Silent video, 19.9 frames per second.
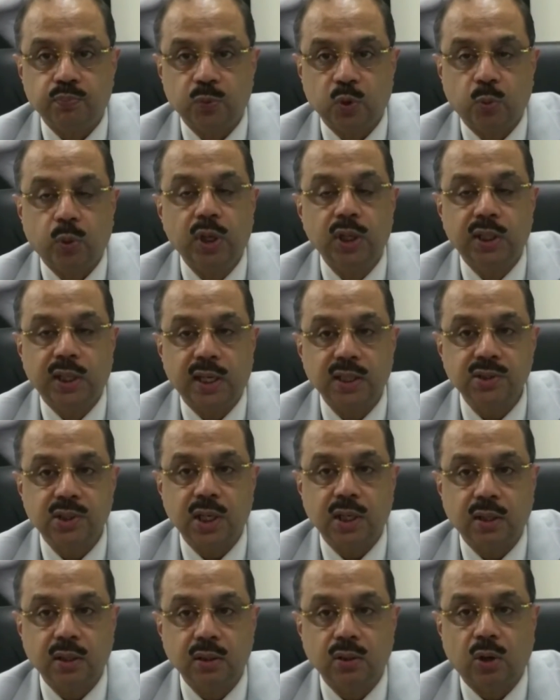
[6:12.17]
the world has
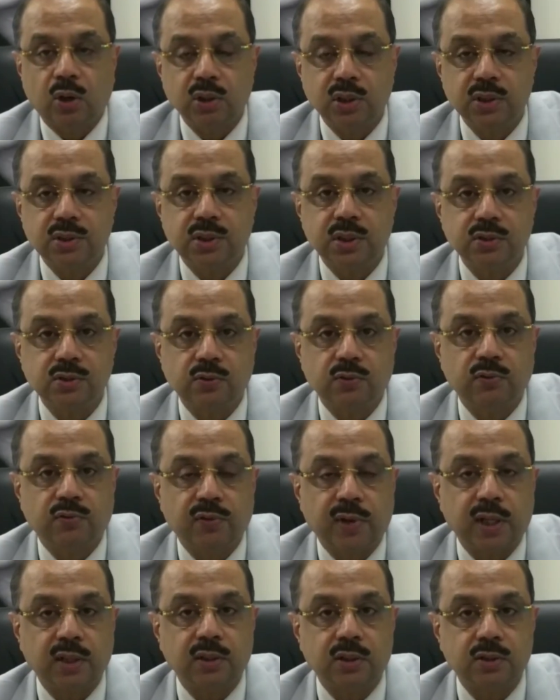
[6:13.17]
taken cognizance of the
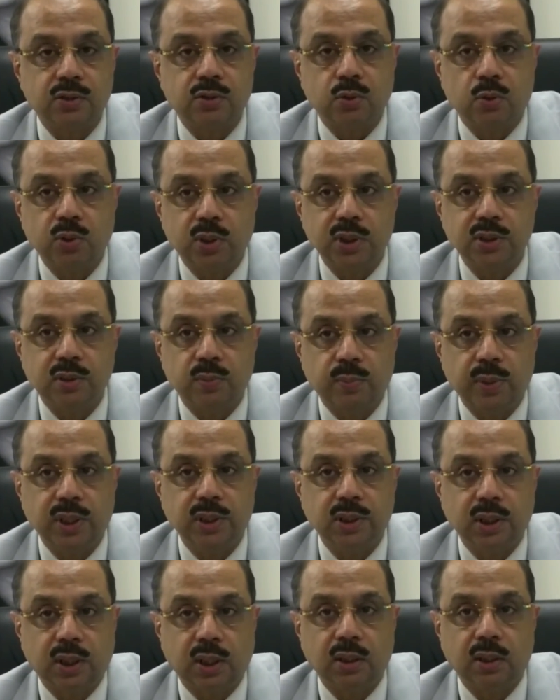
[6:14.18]
fact that stroke is a
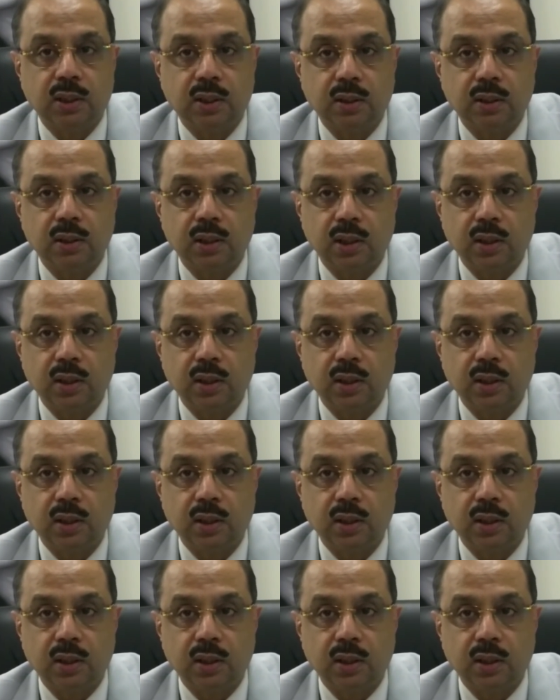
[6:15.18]
major killer